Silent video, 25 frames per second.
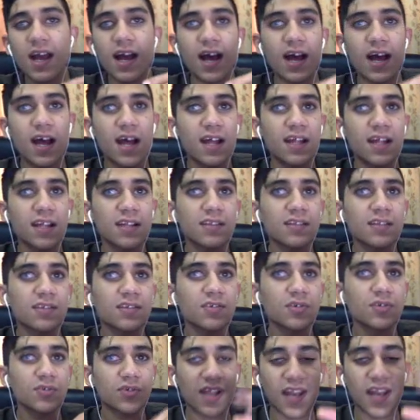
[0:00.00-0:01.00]
and
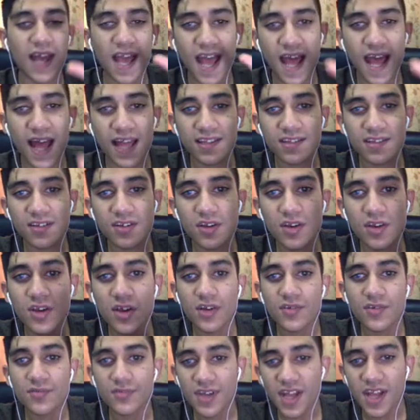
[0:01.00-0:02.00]
you can add
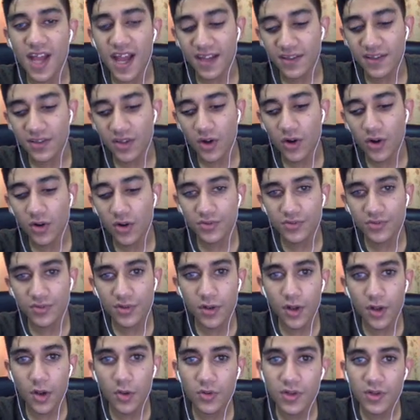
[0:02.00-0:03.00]
React hot
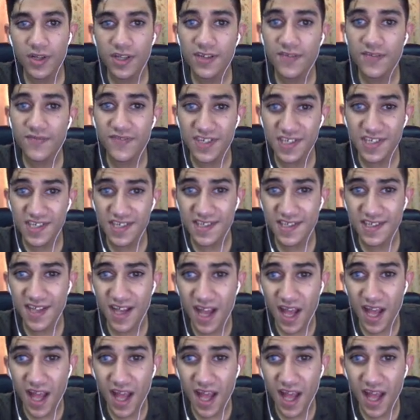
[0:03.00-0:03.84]
reloading, which is